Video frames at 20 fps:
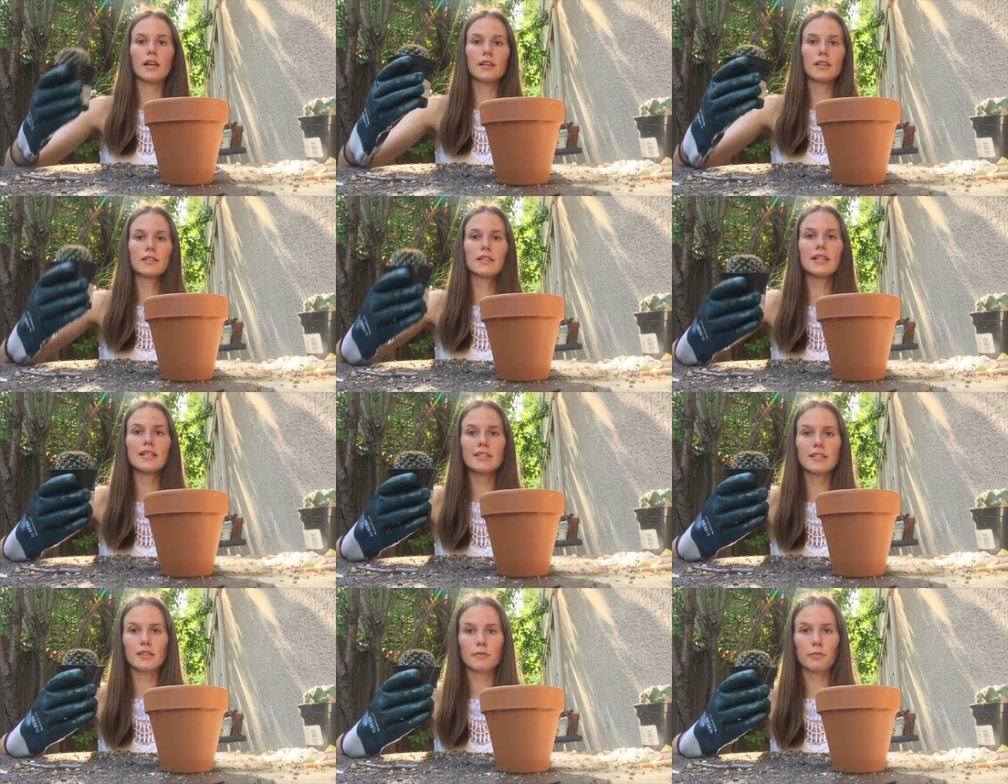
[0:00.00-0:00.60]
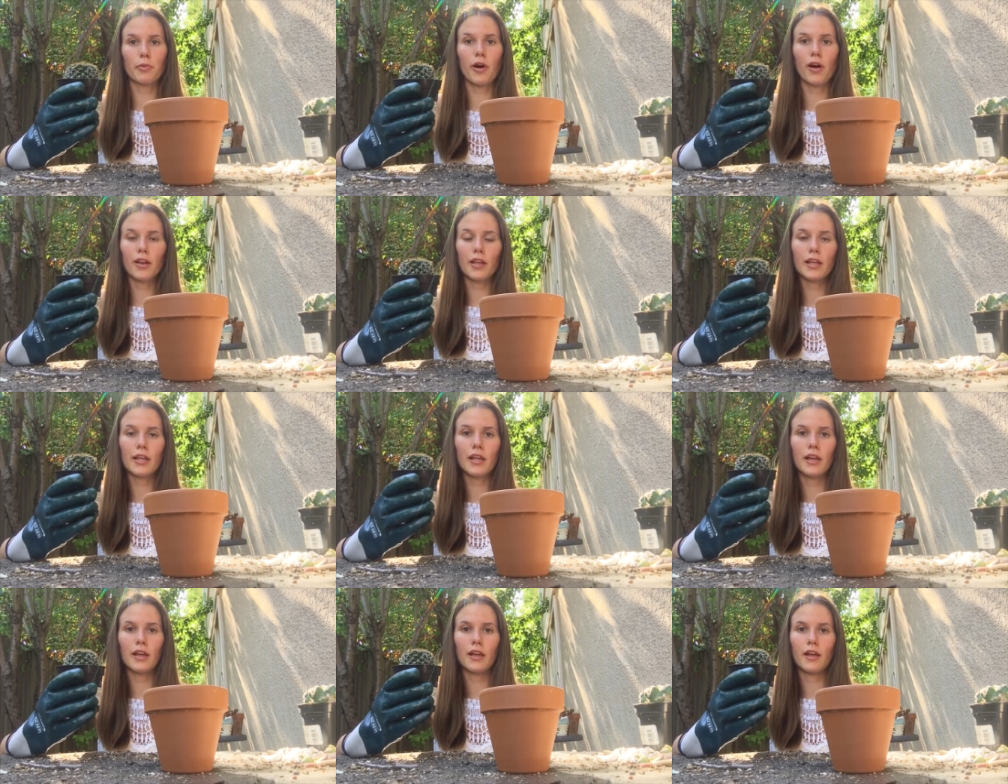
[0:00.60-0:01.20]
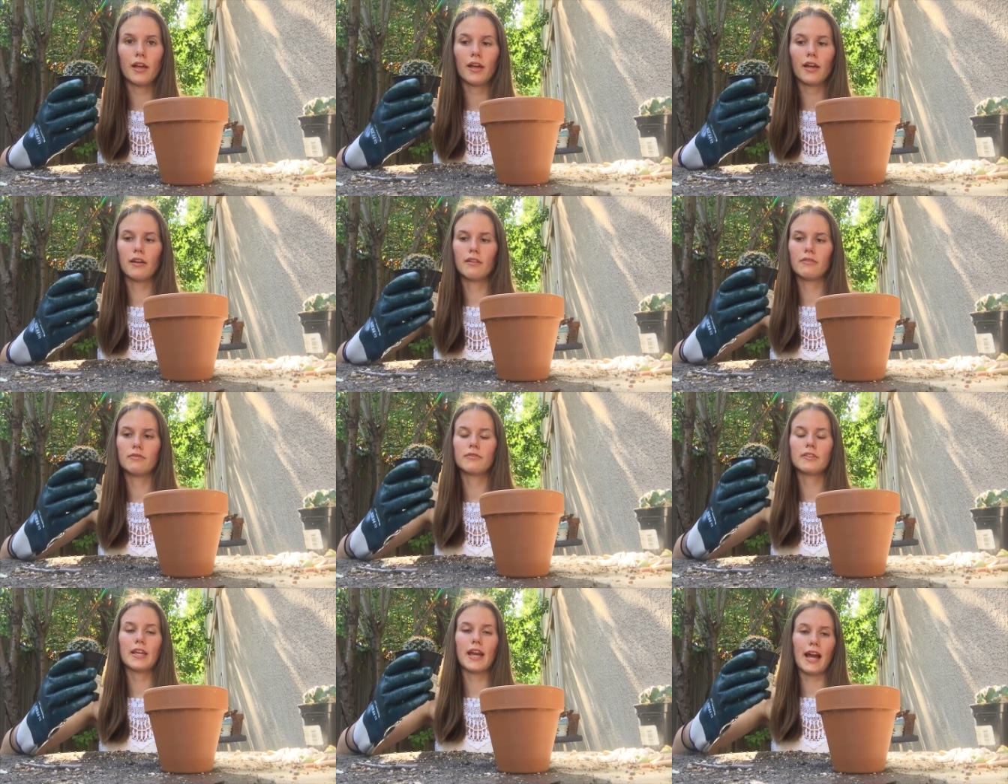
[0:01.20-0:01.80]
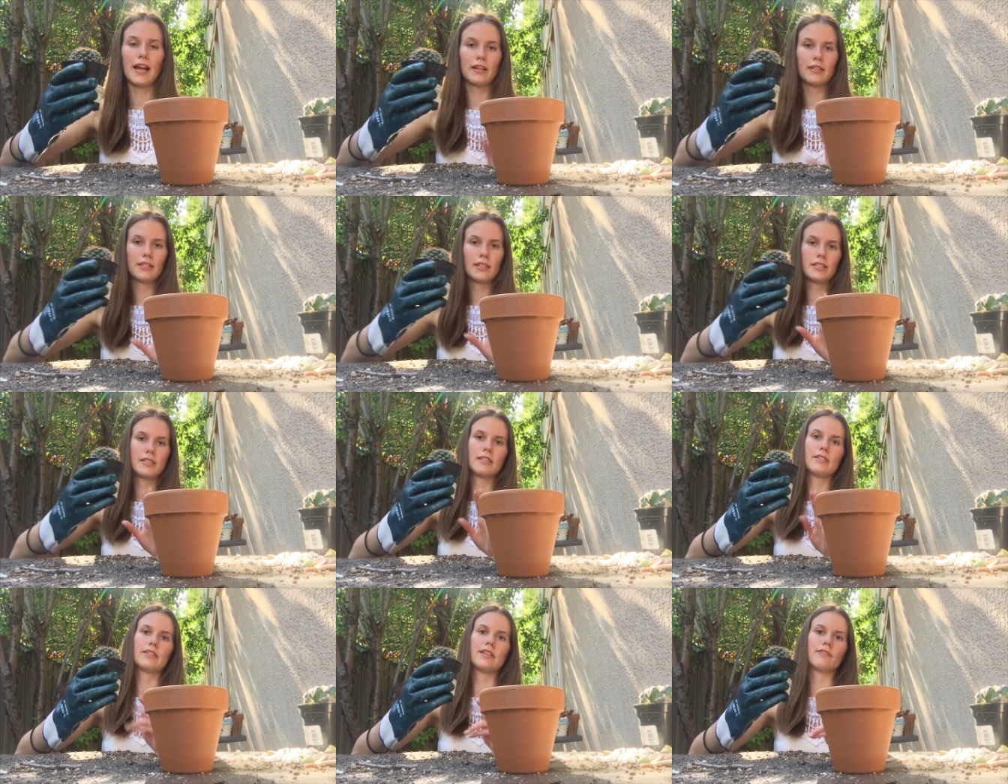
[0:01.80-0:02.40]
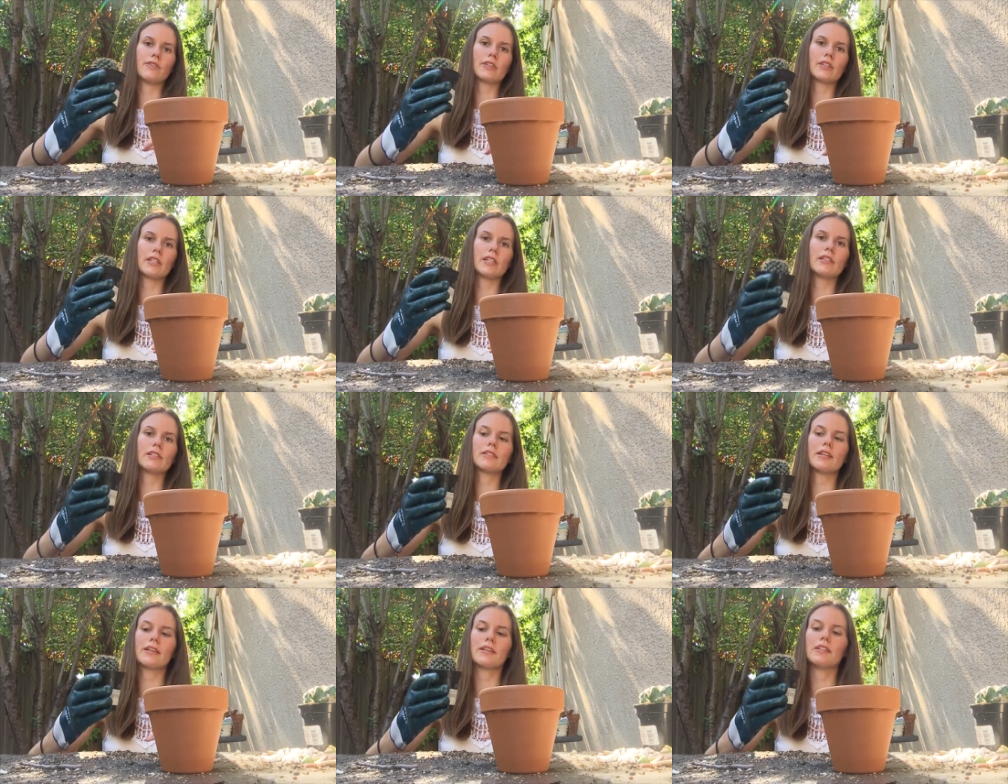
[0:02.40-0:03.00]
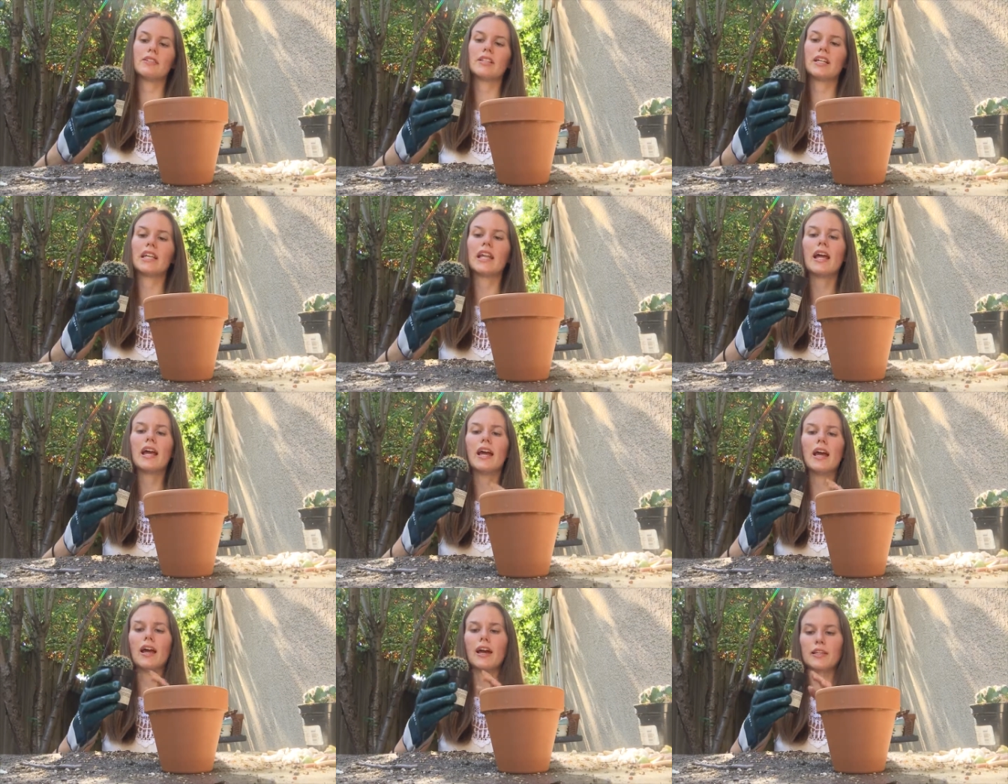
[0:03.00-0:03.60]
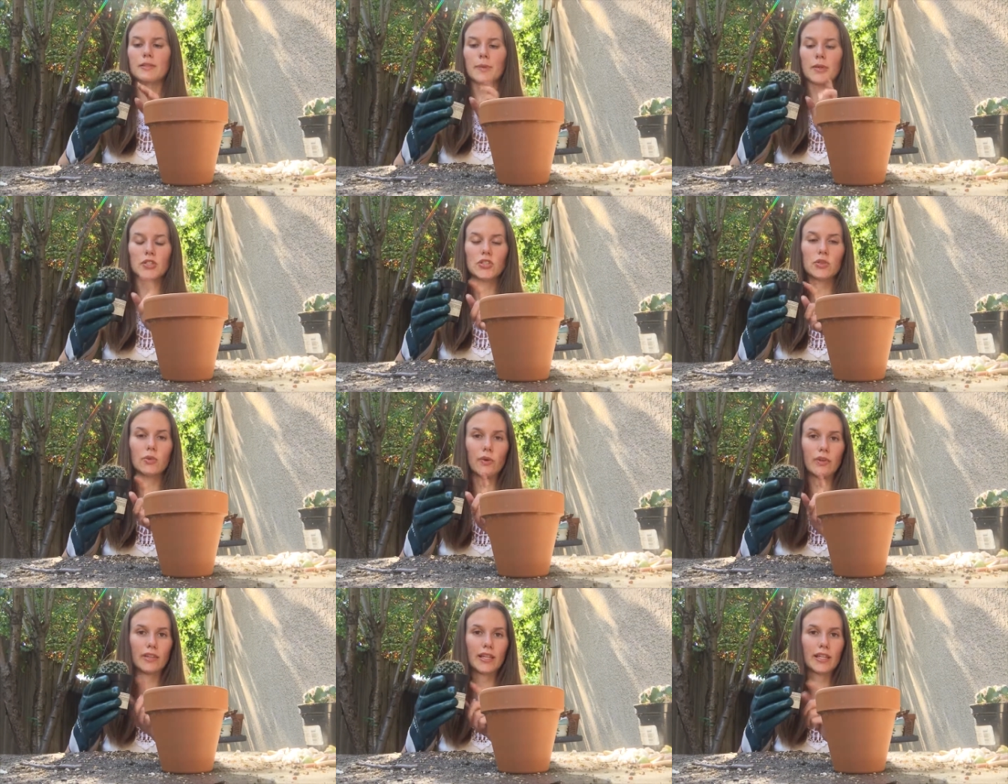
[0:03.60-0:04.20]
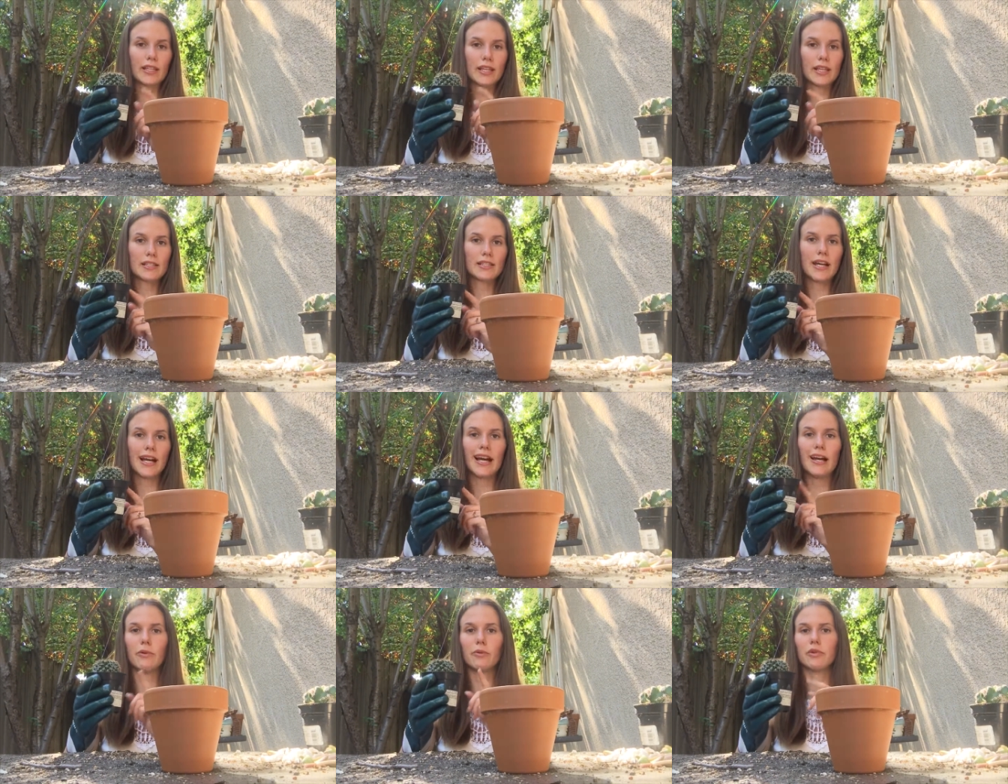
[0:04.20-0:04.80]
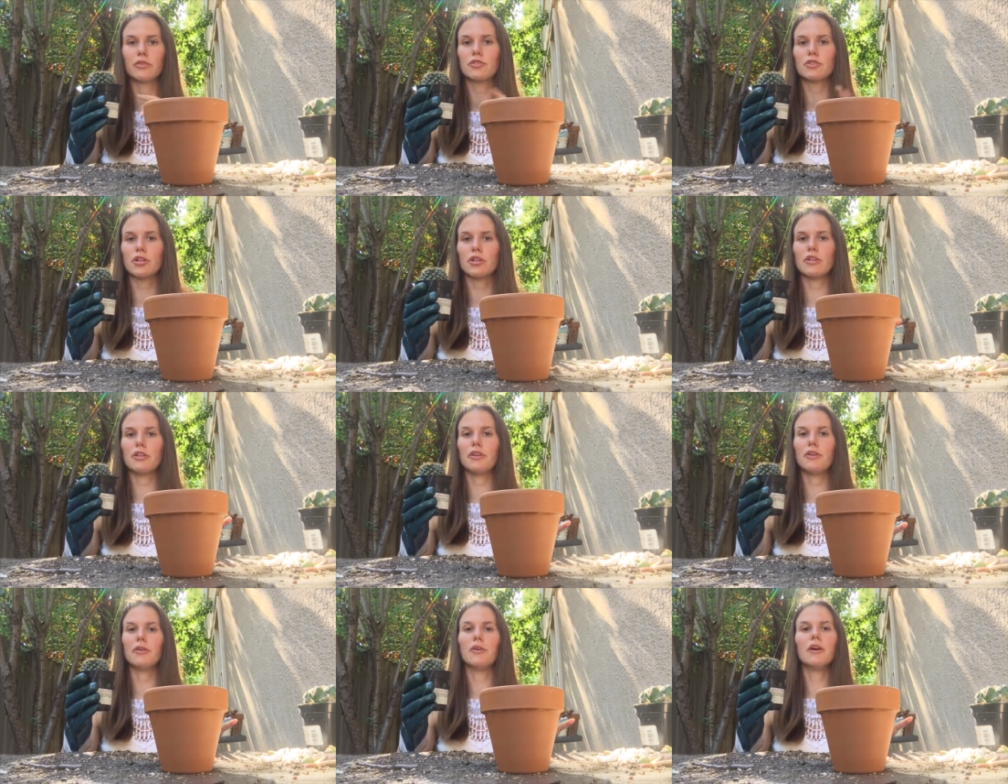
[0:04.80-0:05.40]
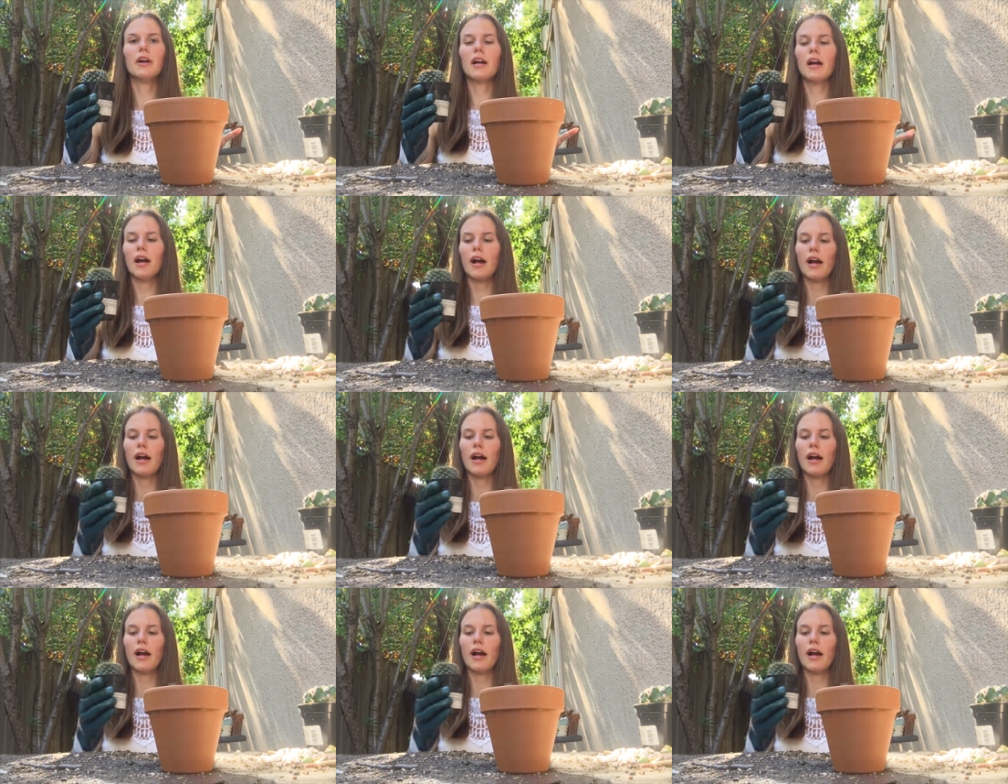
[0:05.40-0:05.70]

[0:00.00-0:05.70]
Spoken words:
Since potting a cactus is different than a succulent, especially one like this, I will show you